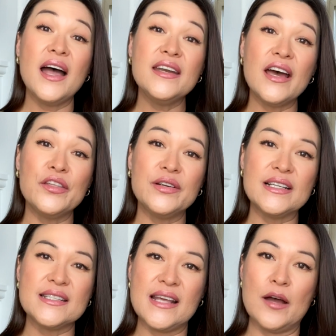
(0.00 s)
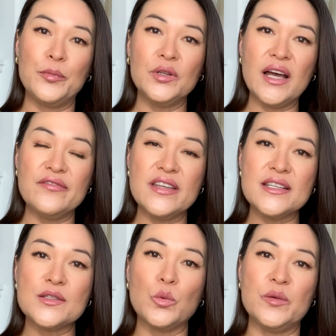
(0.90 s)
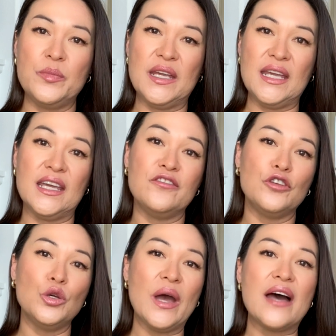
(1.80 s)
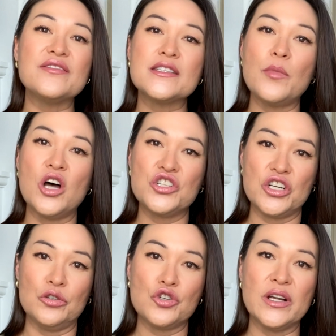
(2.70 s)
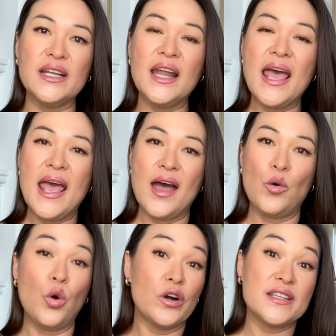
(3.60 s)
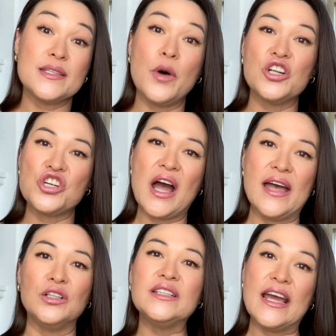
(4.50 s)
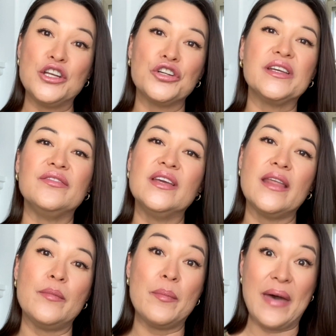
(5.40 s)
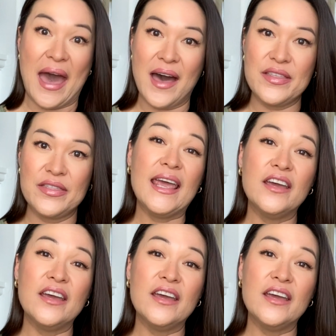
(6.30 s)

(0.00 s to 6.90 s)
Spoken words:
Another example of this would be if you have small children or a small child and you're giving them a bath.